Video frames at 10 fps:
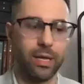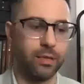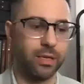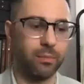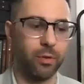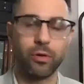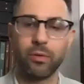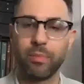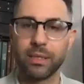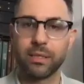some
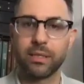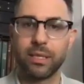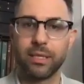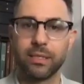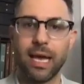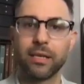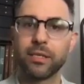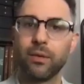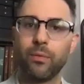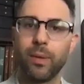local businesses,
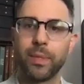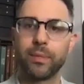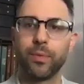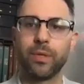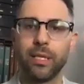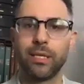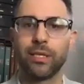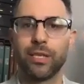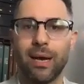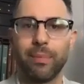actually a women's boutique
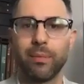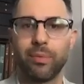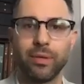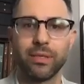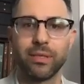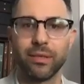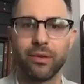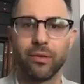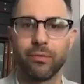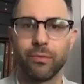shop in Princeton
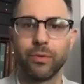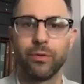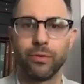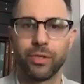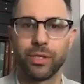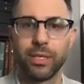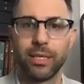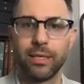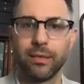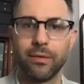called Rouge,
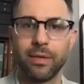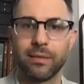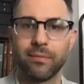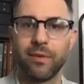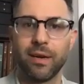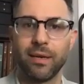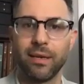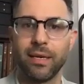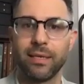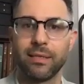who has some very
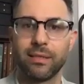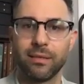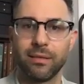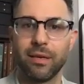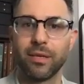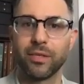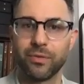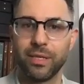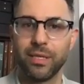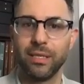nice
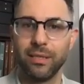luxury